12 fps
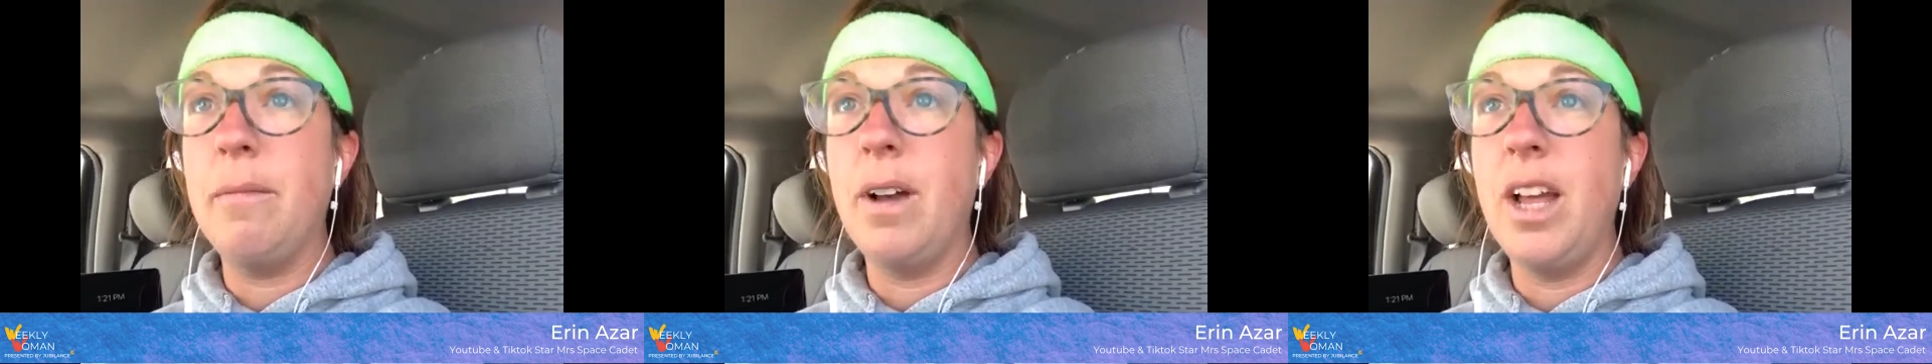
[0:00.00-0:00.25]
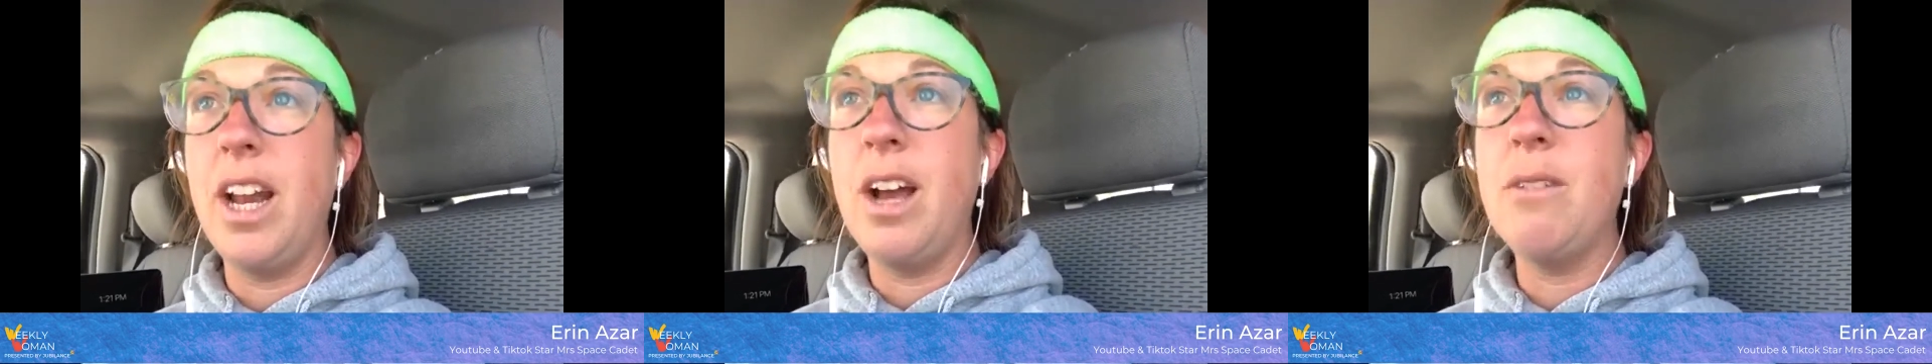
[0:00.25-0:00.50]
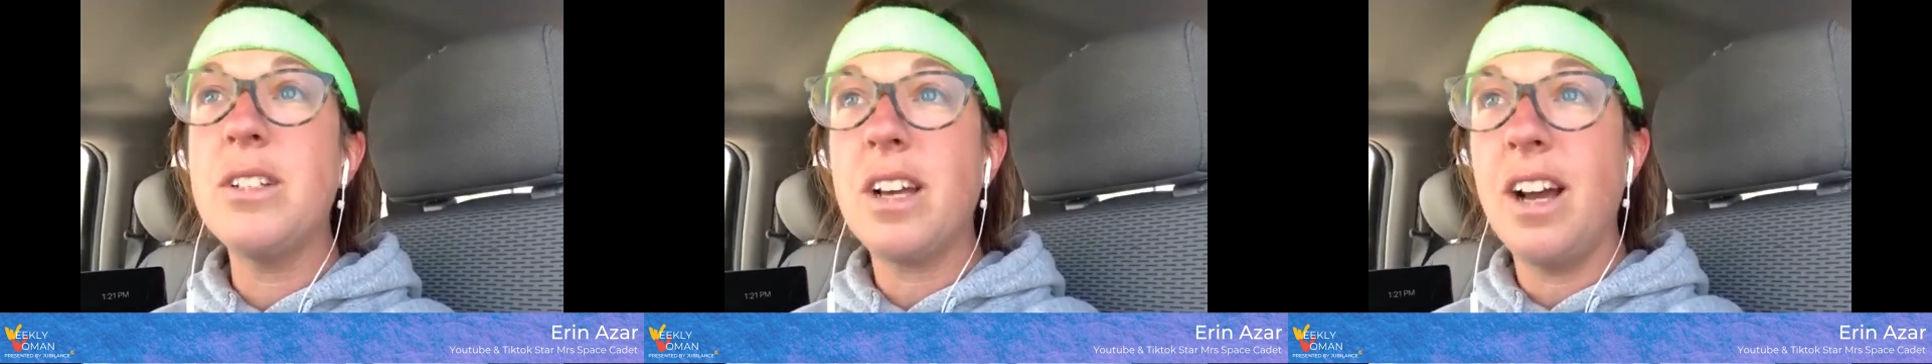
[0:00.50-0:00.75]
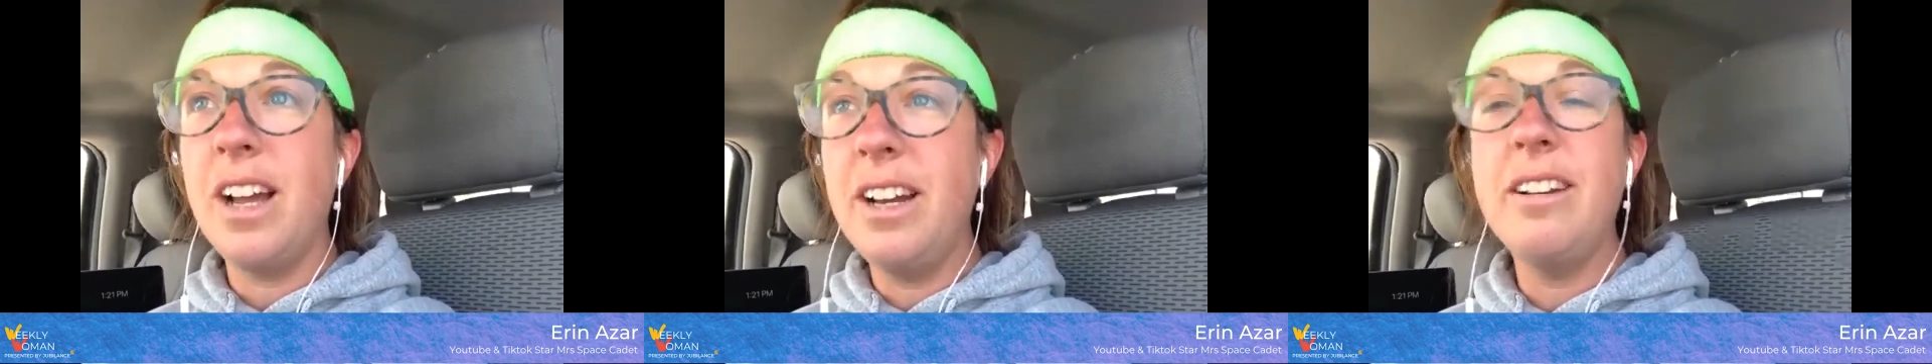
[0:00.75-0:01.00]
I was
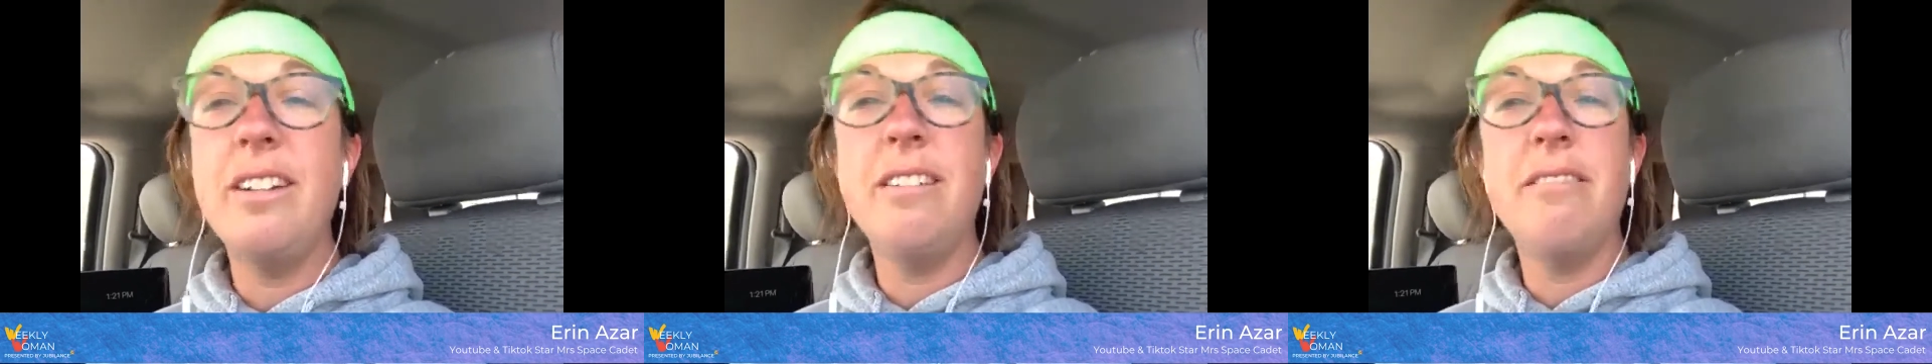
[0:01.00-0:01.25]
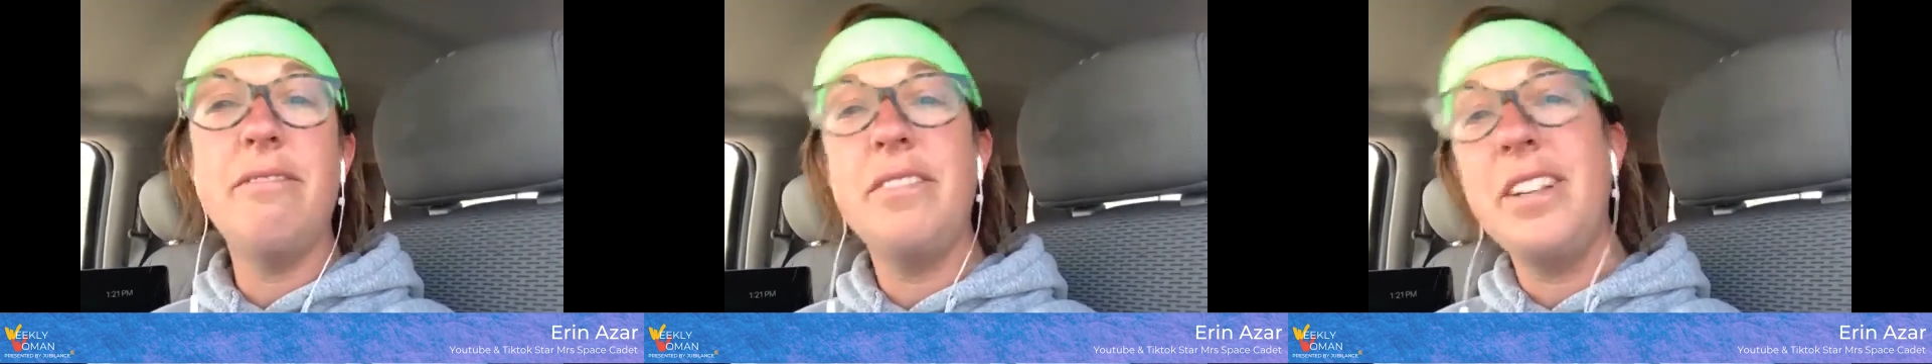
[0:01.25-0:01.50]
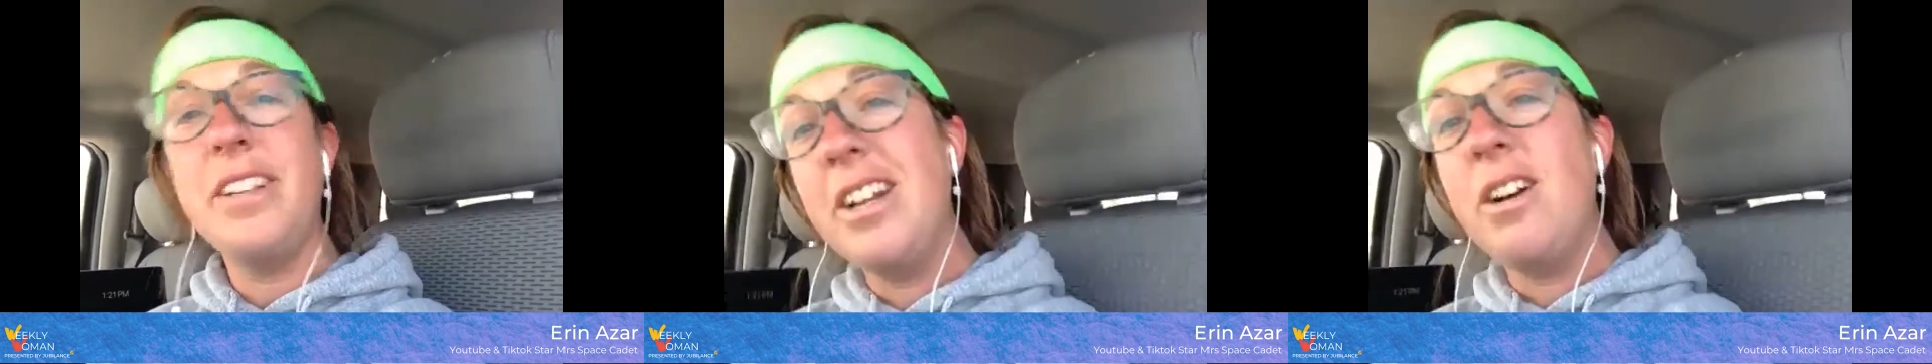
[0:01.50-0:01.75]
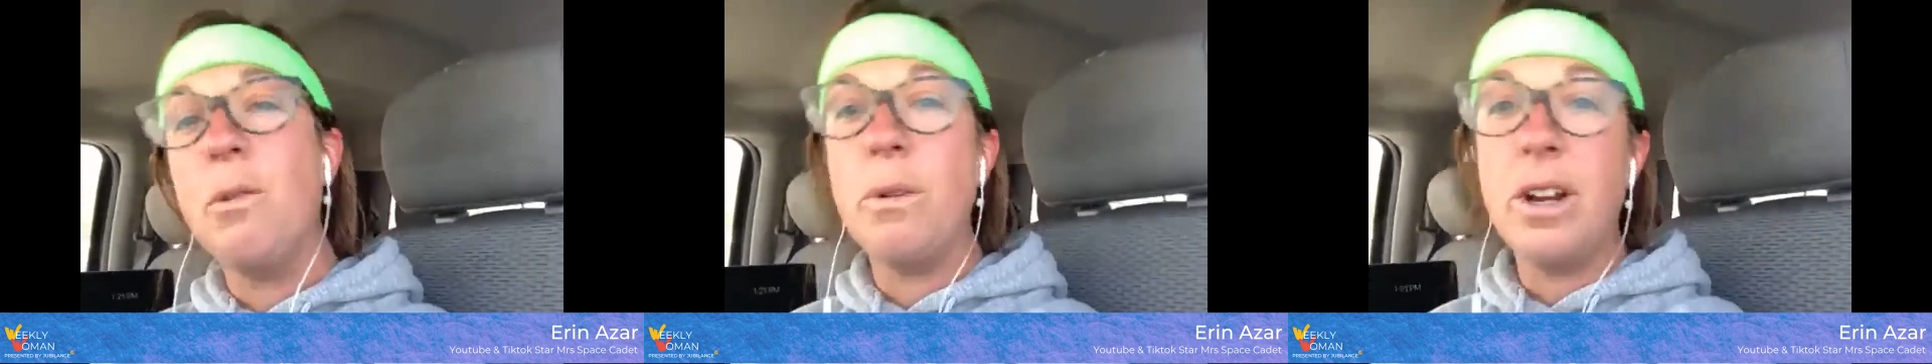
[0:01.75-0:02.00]
kind of, you
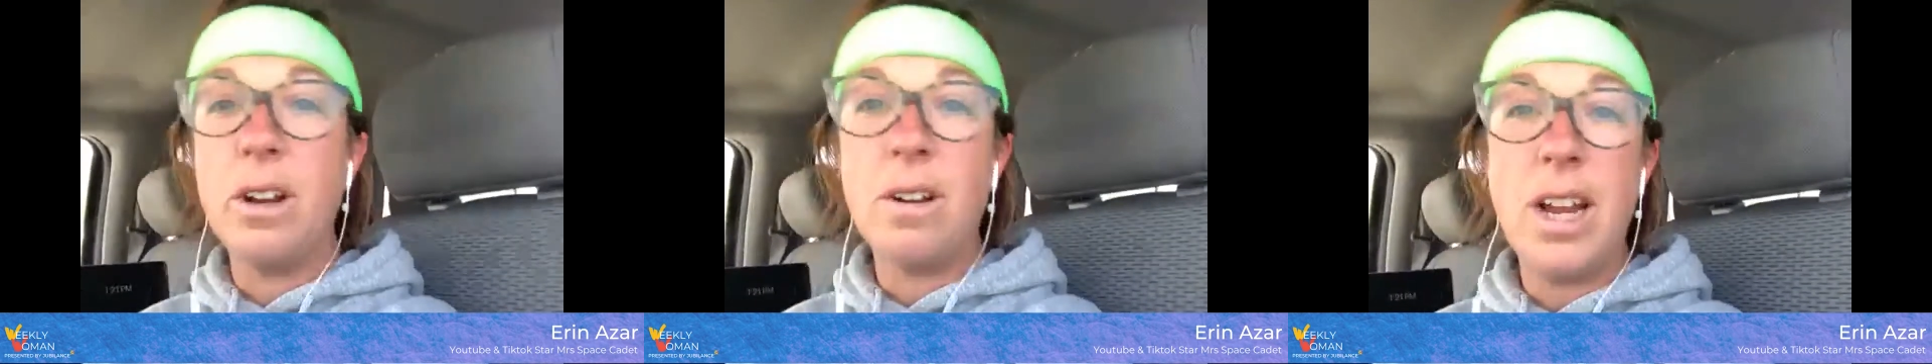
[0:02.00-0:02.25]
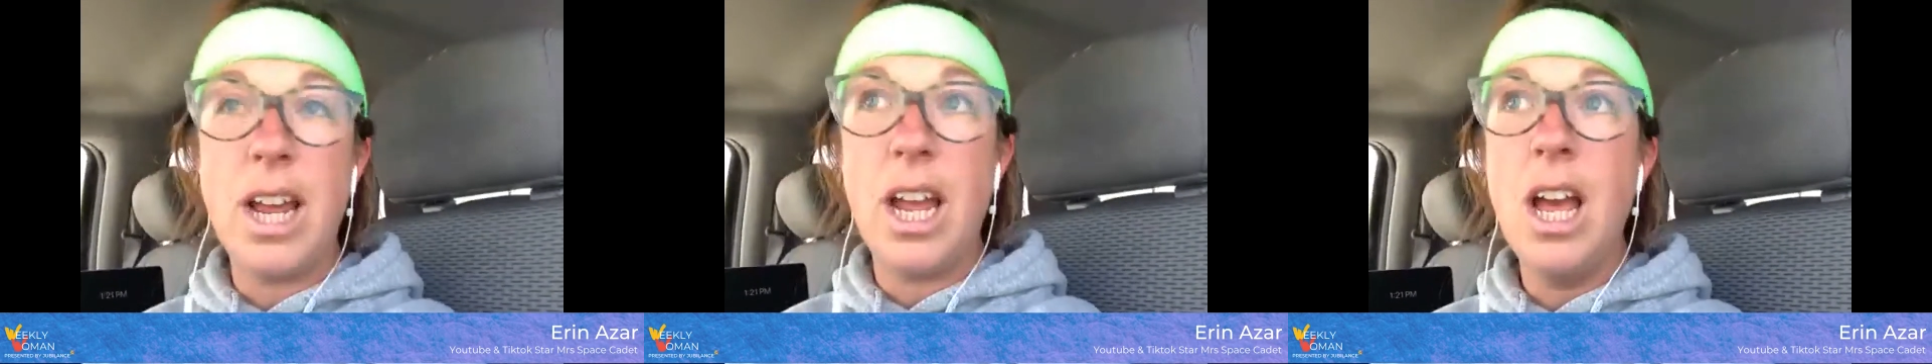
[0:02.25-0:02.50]
know, weary